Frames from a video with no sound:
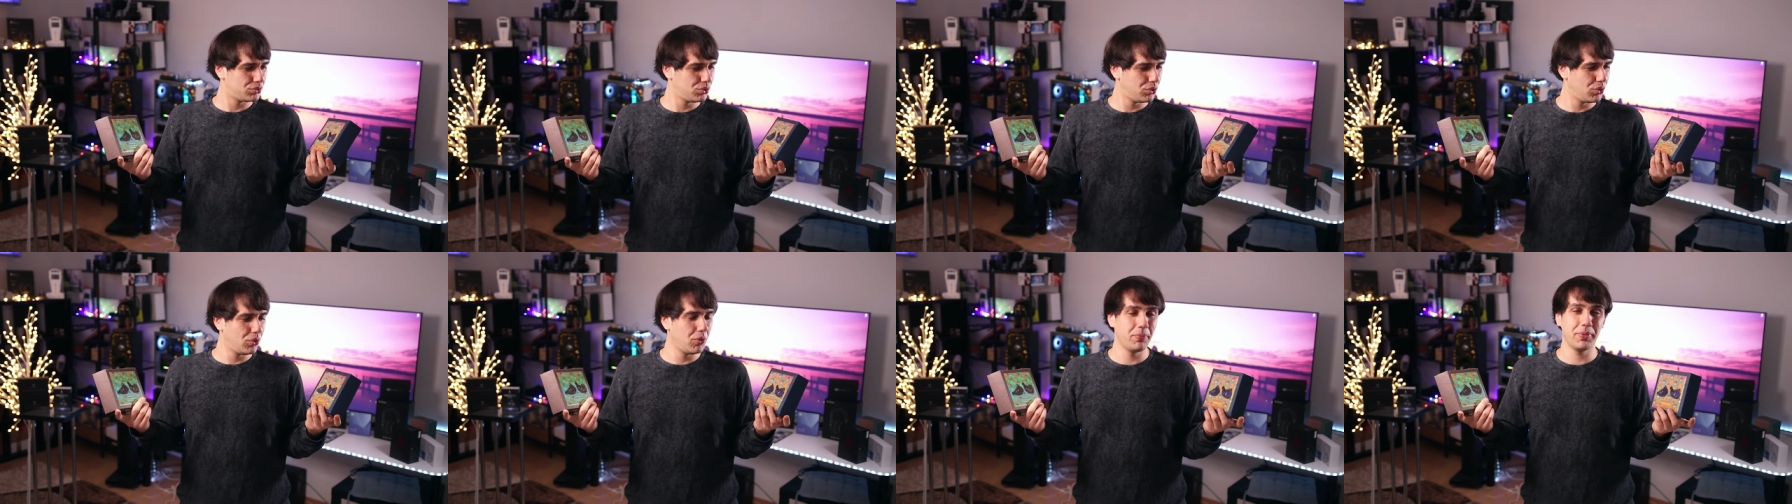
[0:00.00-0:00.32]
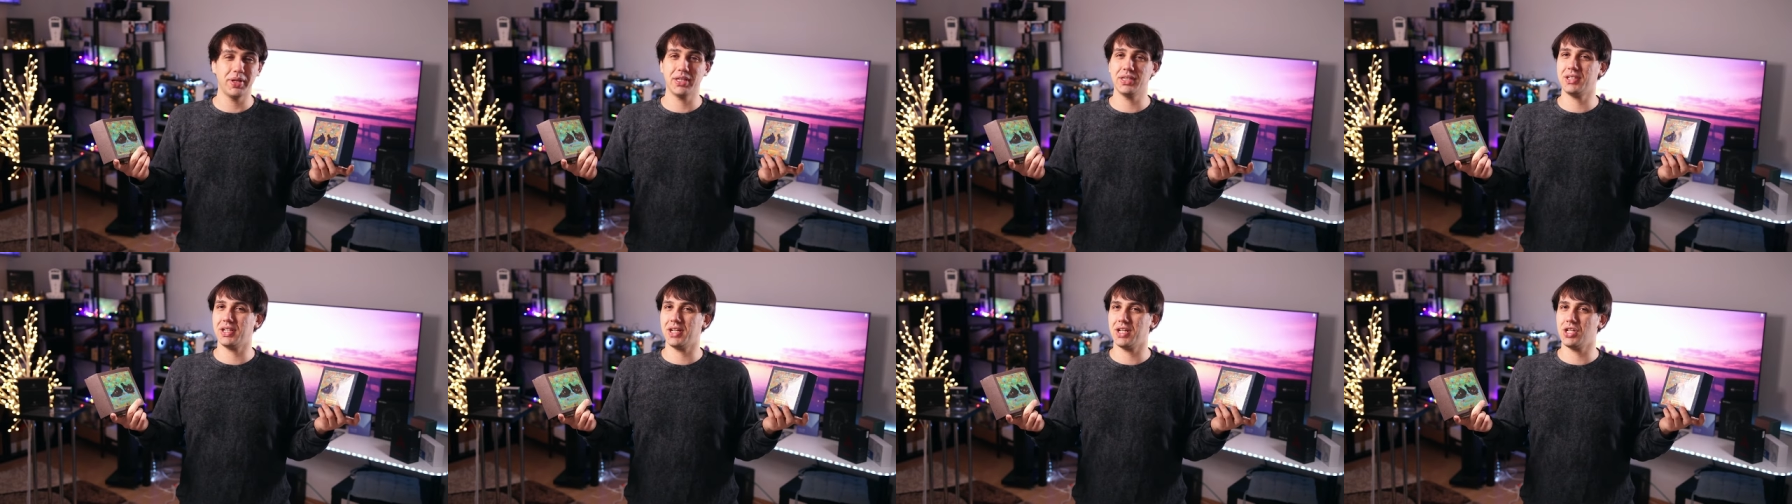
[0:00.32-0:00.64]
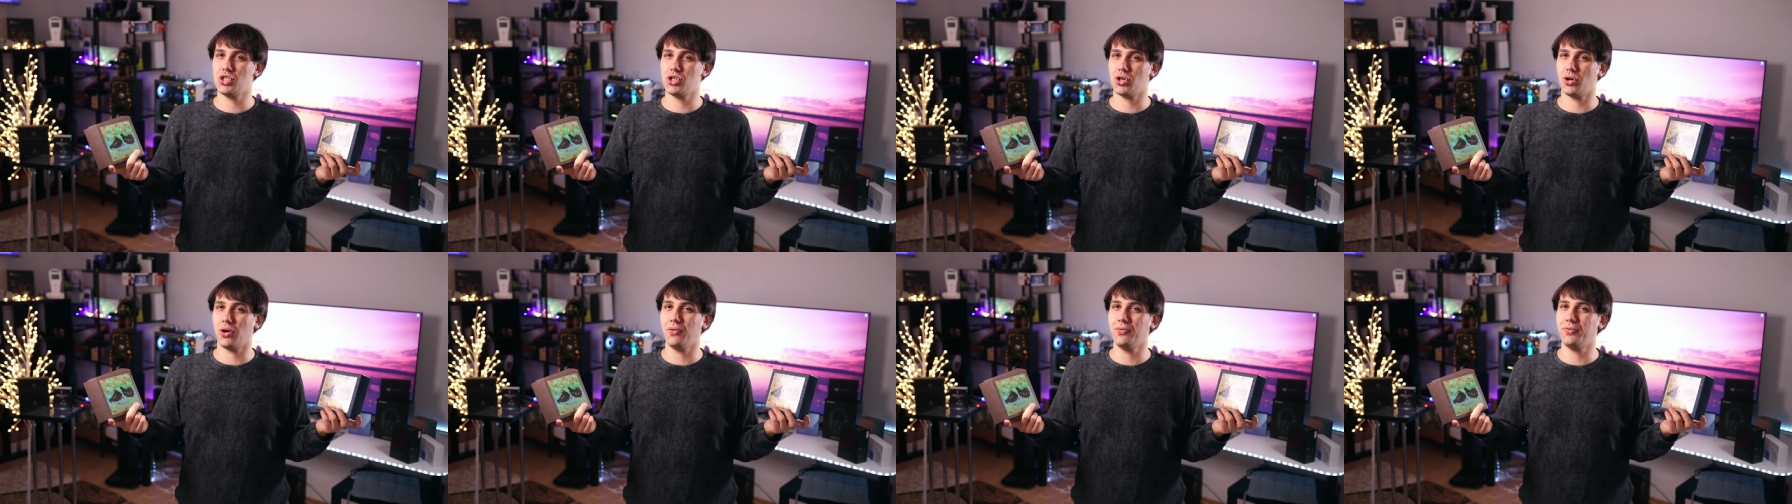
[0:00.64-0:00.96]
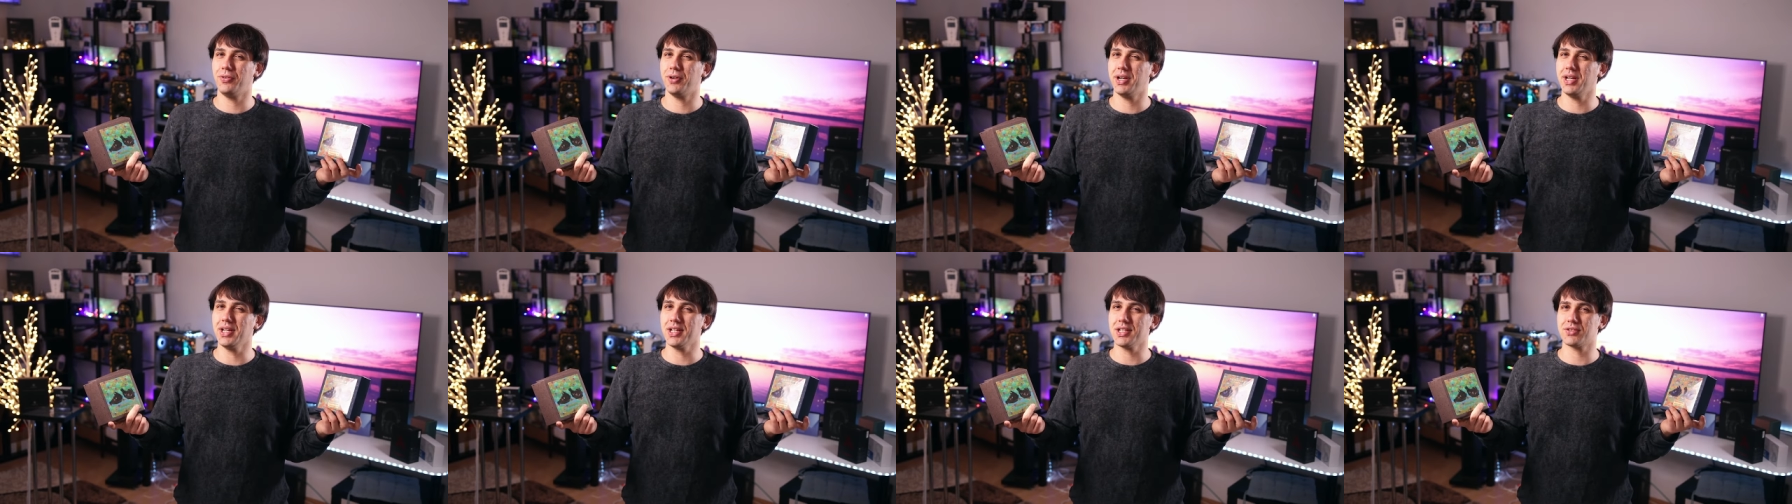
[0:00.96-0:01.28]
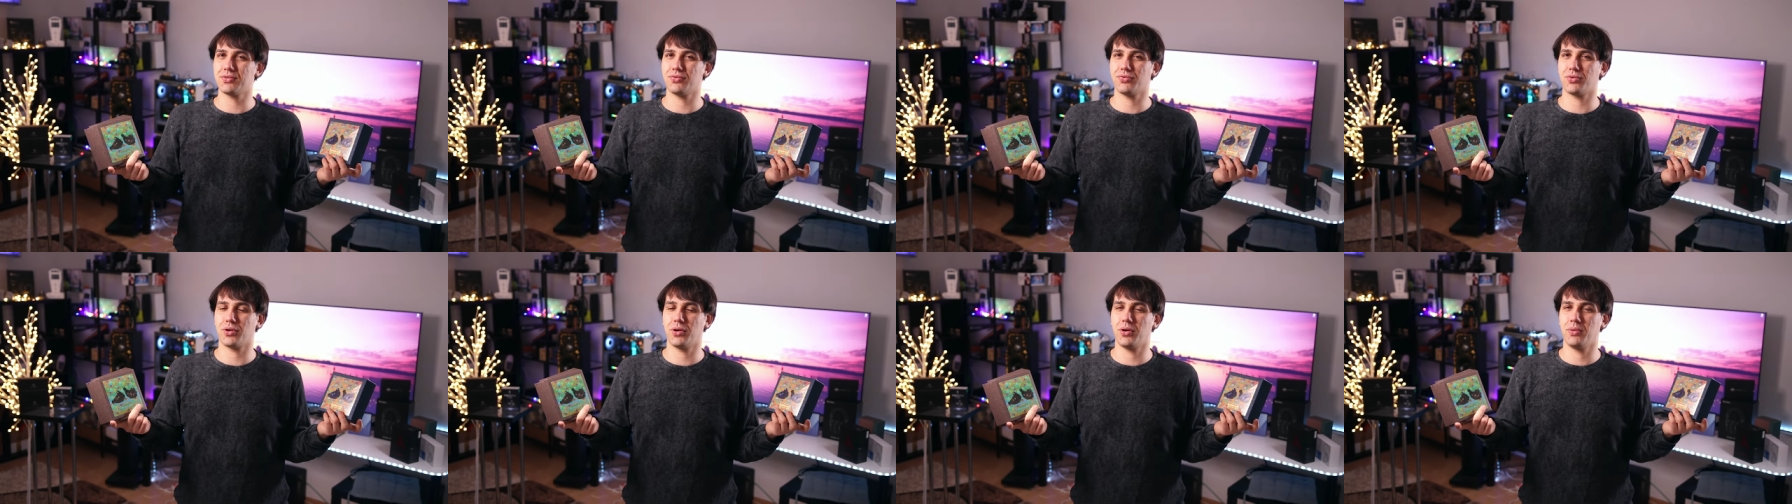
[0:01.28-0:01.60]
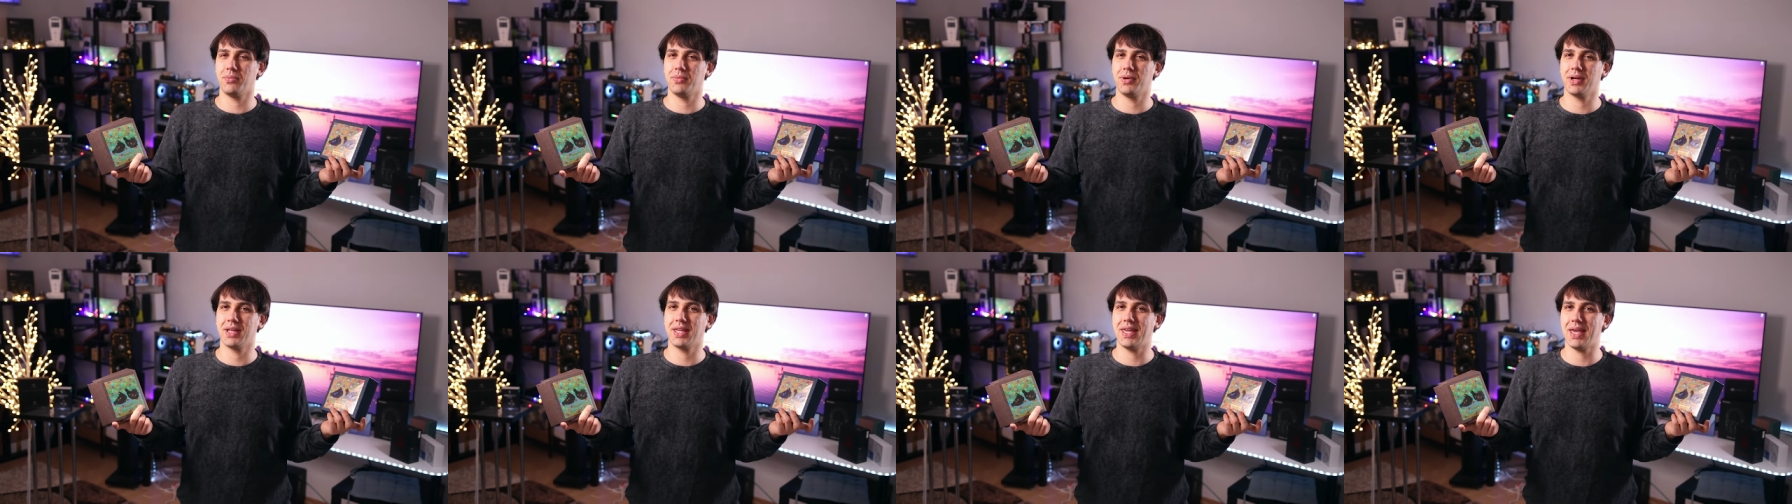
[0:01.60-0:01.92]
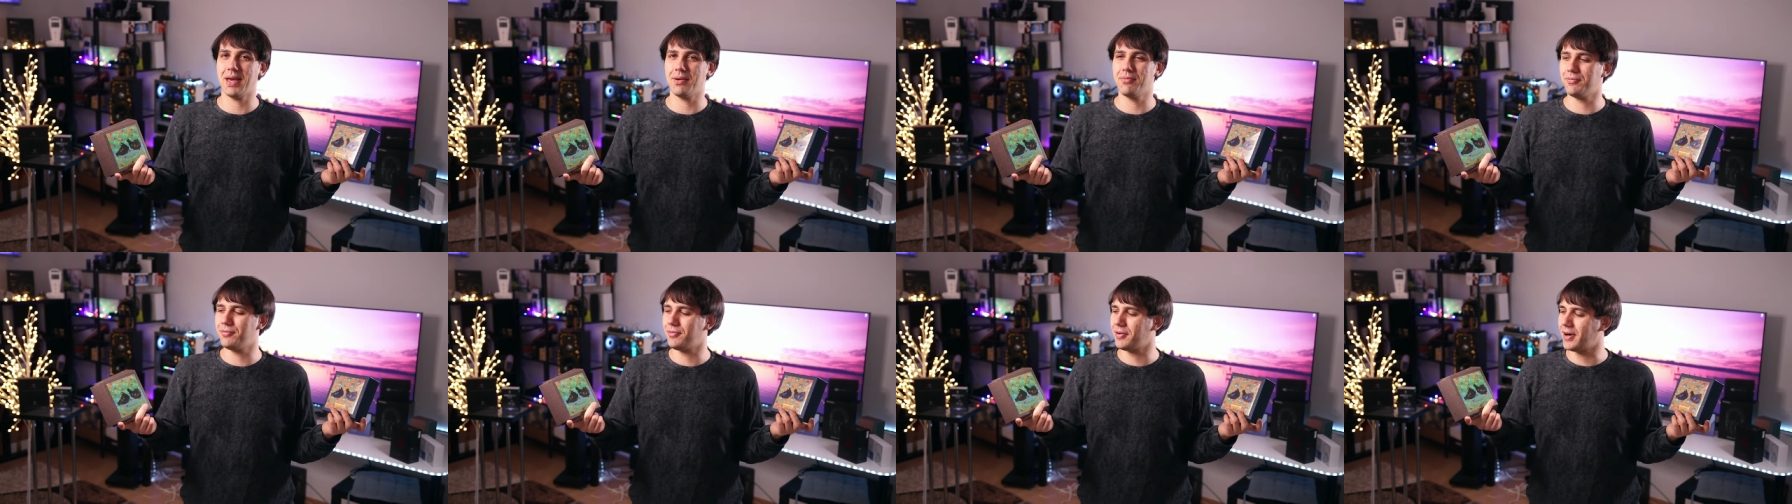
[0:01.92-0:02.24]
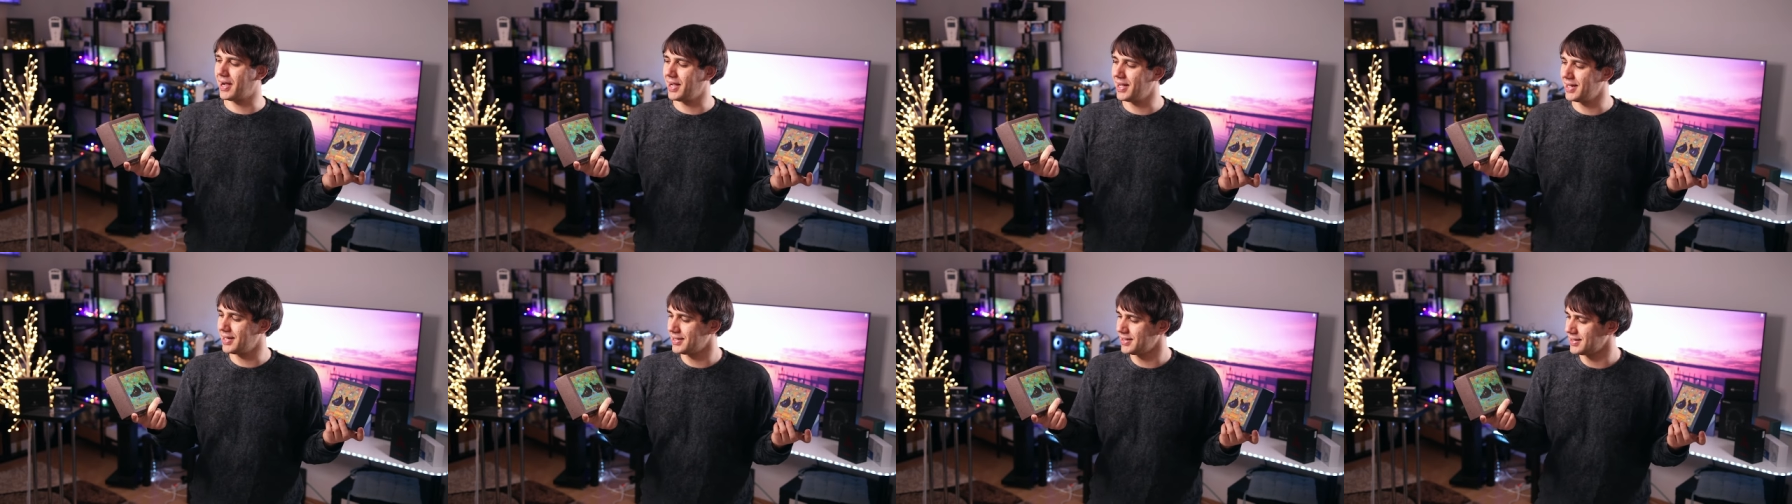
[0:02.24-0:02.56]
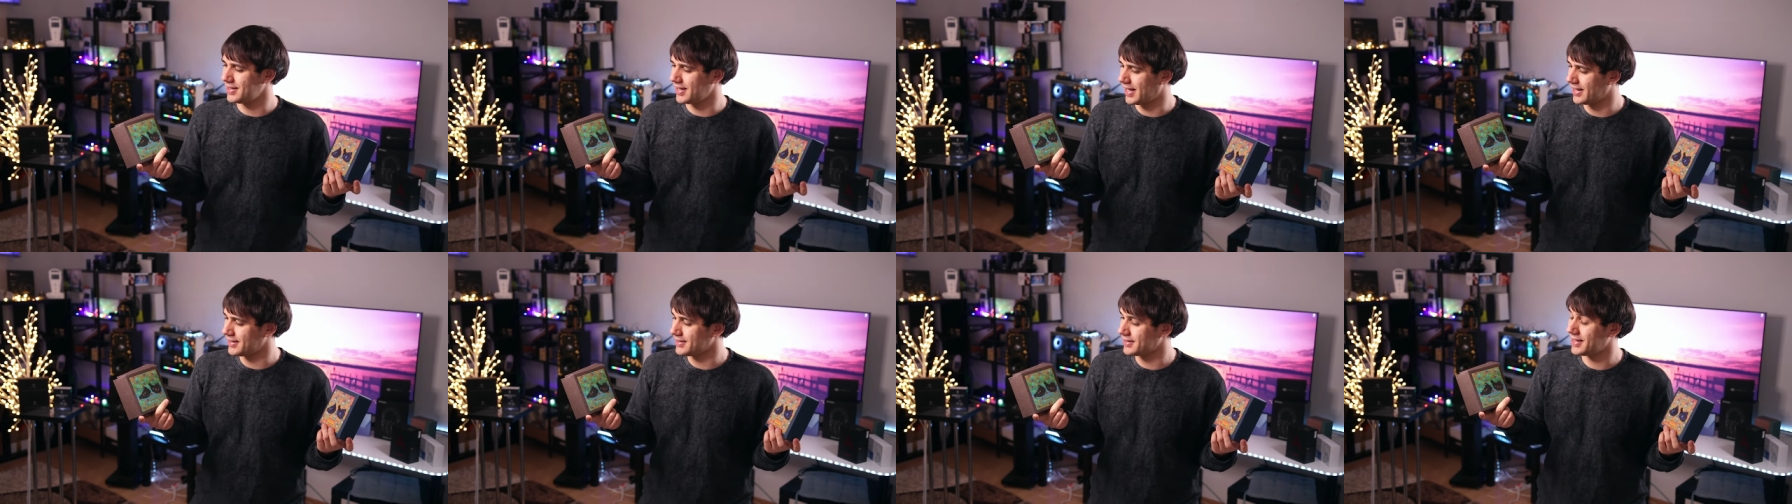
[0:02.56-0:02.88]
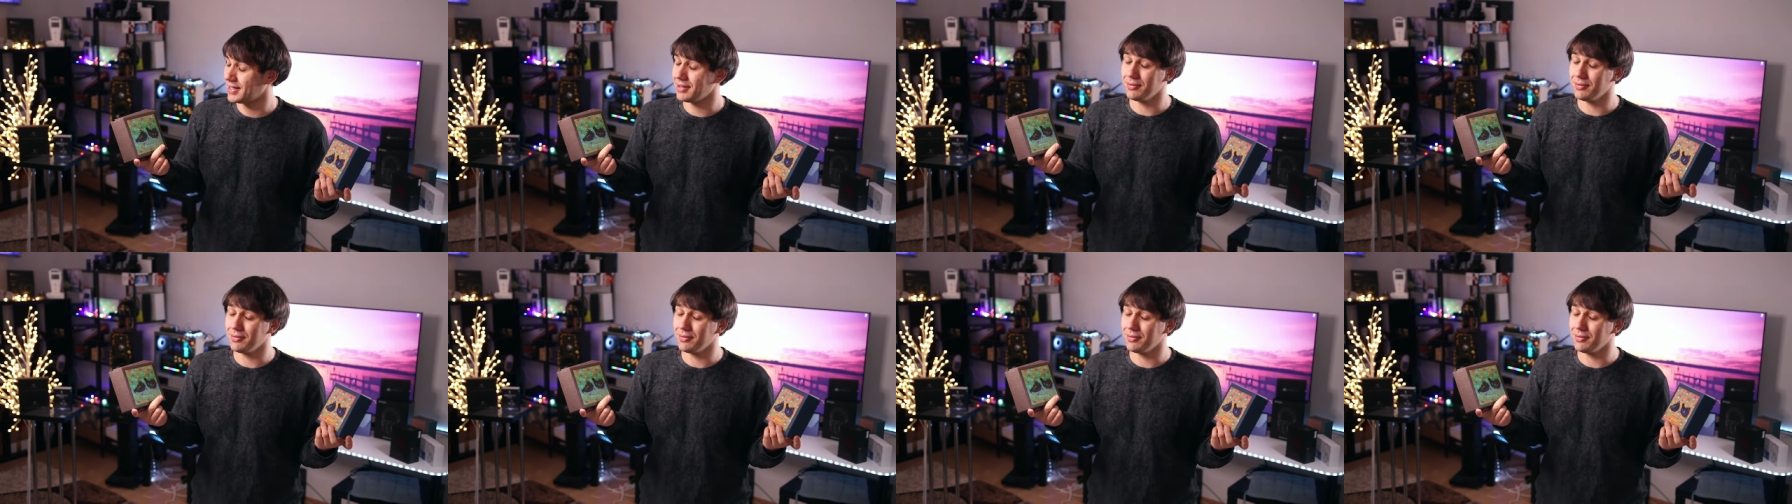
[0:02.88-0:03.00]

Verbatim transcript: two mid-range offerings from Campfire, and